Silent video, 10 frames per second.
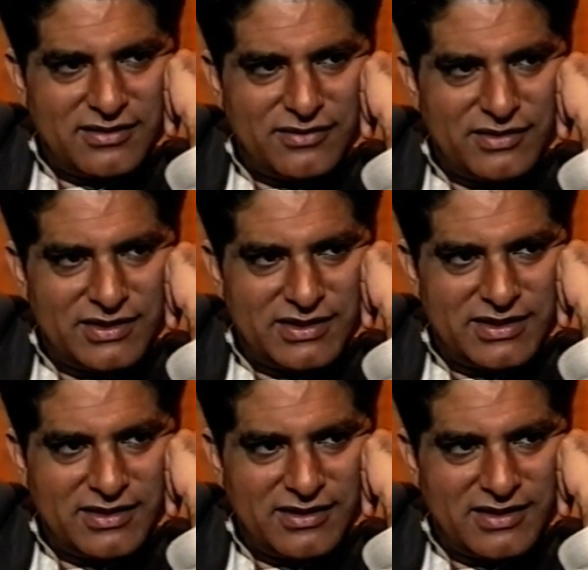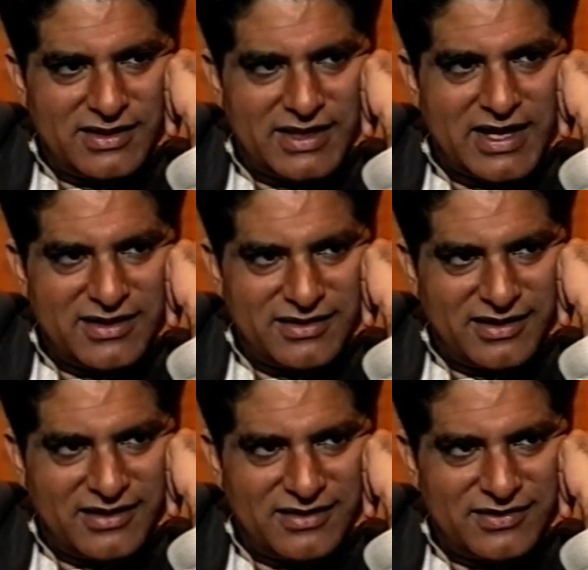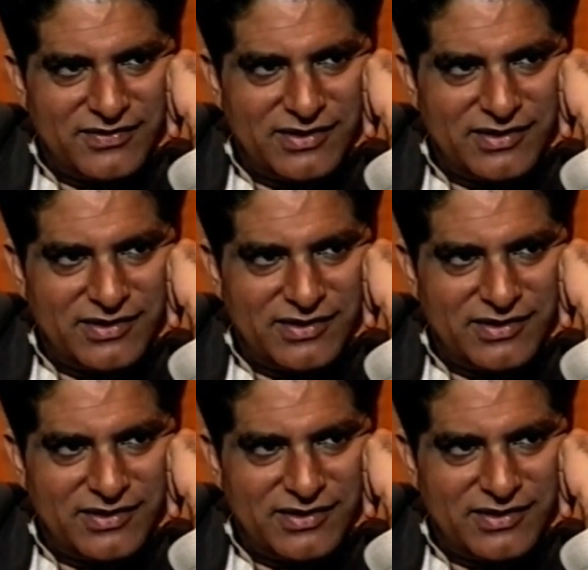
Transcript: You're just here as caretakers for